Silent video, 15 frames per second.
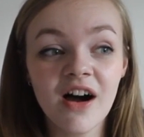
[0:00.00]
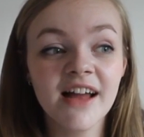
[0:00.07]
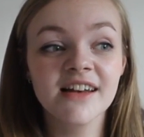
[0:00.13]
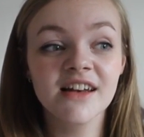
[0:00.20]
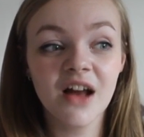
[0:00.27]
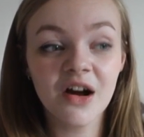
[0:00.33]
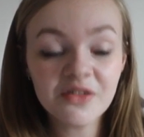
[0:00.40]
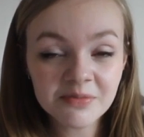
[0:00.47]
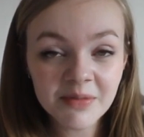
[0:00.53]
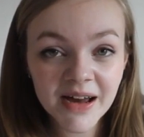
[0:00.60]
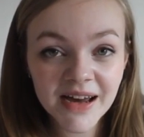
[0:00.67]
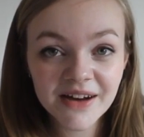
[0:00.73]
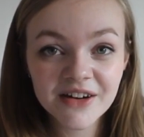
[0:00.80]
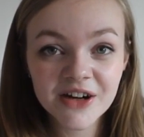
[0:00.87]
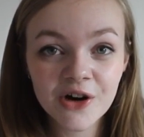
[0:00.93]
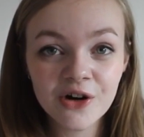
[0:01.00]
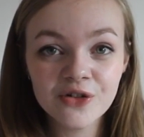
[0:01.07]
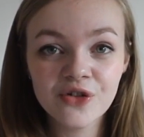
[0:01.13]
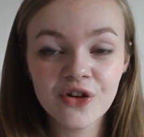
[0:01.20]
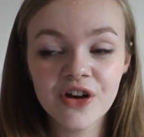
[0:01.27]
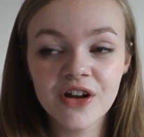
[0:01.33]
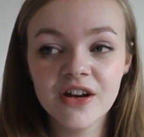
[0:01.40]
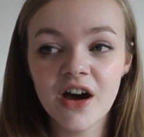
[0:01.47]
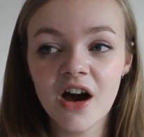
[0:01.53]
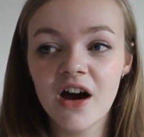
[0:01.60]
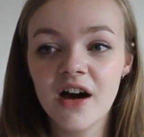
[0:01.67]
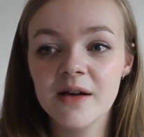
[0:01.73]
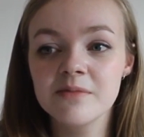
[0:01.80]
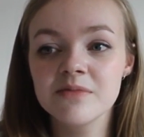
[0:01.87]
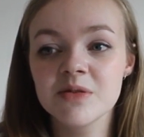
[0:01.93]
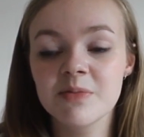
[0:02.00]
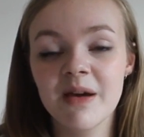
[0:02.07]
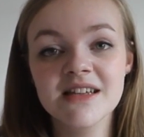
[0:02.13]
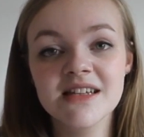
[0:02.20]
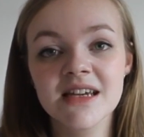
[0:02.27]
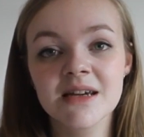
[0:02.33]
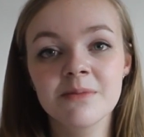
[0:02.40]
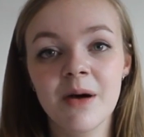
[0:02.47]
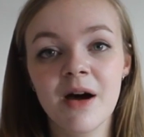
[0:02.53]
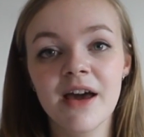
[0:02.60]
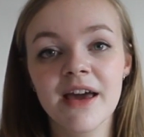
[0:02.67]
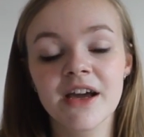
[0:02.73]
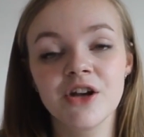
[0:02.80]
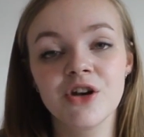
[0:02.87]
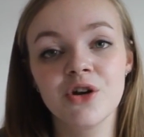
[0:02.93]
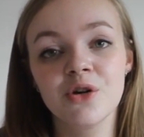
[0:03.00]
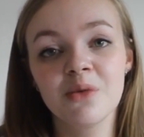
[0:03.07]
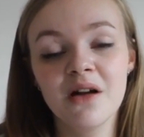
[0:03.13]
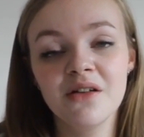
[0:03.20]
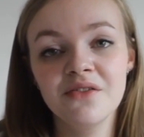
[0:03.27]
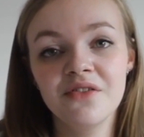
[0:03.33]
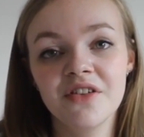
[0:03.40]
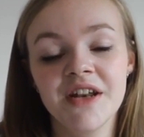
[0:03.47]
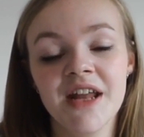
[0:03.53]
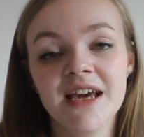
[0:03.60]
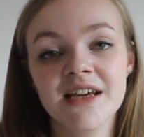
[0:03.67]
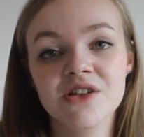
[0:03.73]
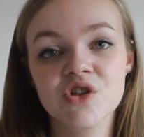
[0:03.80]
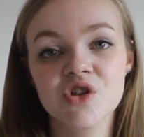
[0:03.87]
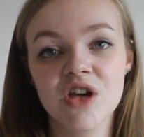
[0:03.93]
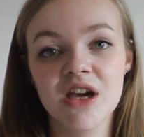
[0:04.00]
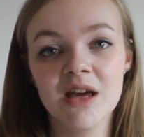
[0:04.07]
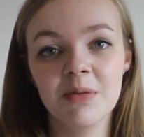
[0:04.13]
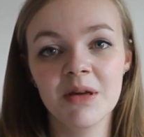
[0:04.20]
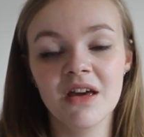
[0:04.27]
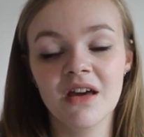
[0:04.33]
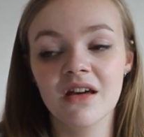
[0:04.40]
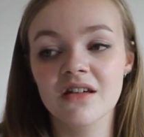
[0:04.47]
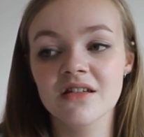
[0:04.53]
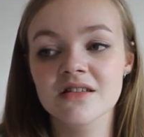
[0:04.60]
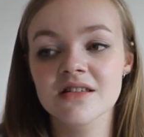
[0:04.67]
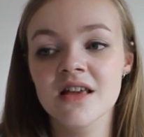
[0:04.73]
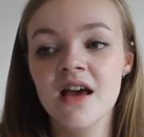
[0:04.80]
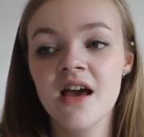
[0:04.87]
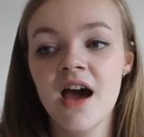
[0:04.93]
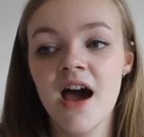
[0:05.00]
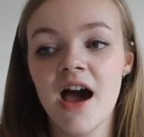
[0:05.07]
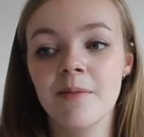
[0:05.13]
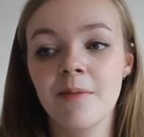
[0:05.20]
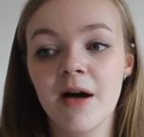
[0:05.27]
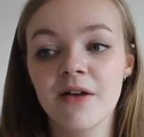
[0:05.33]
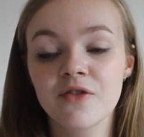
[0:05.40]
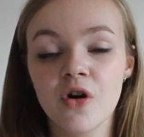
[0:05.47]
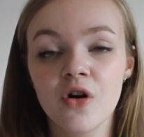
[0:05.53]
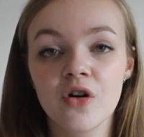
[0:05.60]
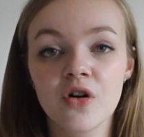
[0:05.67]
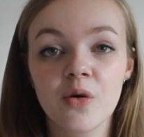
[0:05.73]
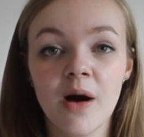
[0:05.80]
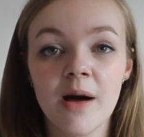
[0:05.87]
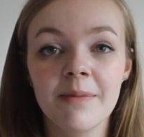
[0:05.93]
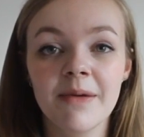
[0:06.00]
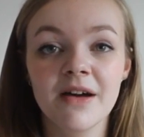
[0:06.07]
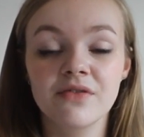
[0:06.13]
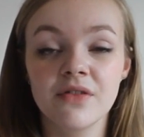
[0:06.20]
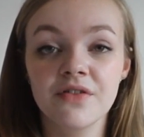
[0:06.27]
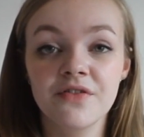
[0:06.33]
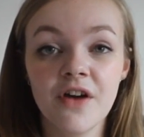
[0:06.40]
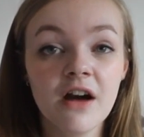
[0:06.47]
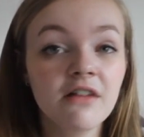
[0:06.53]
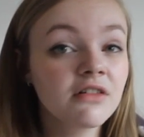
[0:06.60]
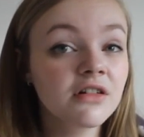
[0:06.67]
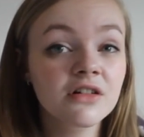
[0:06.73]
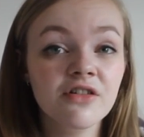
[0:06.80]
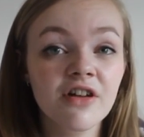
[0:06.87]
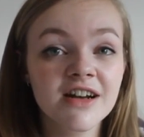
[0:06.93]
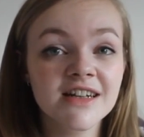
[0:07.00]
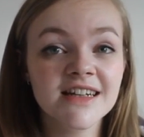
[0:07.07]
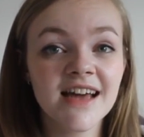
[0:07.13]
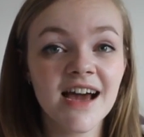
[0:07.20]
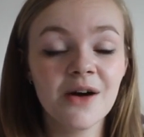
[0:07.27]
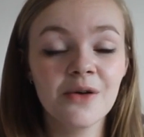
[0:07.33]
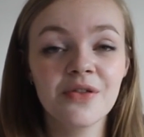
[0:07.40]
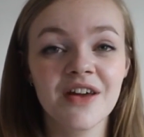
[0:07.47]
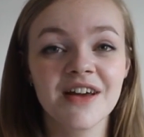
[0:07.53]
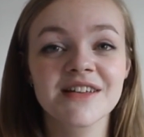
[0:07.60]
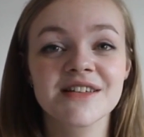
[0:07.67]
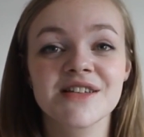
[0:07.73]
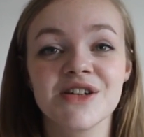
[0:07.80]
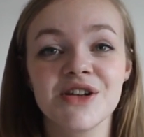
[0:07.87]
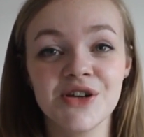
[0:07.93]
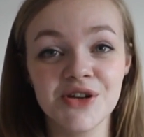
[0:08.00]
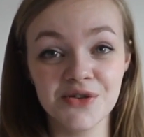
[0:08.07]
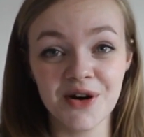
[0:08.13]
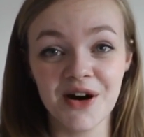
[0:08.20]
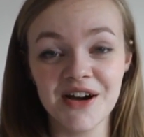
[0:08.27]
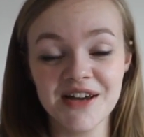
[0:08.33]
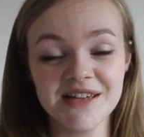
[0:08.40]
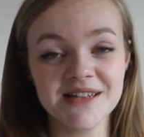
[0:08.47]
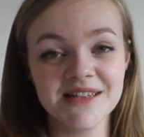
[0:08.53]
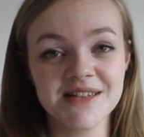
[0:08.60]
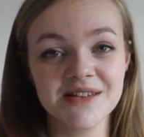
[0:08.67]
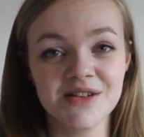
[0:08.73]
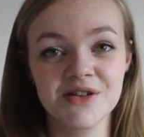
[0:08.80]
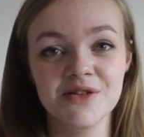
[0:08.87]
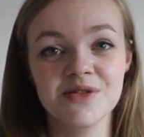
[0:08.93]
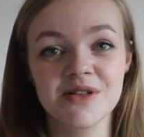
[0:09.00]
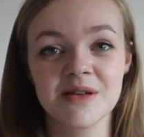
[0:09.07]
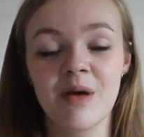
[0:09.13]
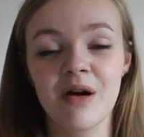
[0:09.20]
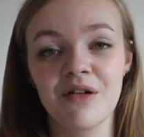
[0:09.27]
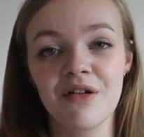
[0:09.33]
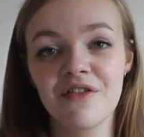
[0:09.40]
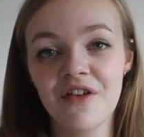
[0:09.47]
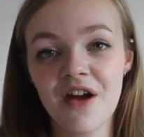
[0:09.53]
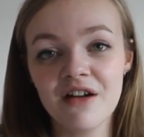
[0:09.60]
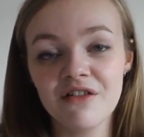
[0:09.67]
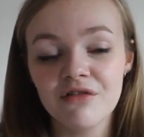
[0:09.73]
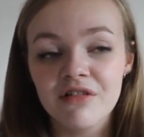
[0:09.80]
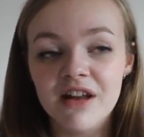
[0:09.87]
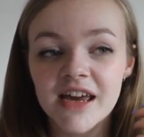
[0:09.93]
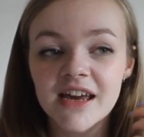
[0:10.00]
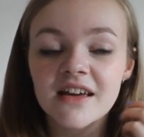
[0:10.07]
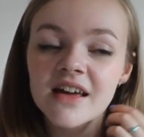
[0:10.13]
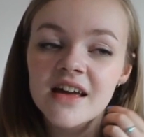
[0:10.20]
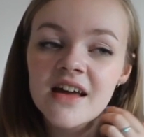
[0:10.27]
I love my Erin Condren. I'm debating buying a new one for next year because I've got quite a bit of referral credit now, thanks to you guys using my referral link.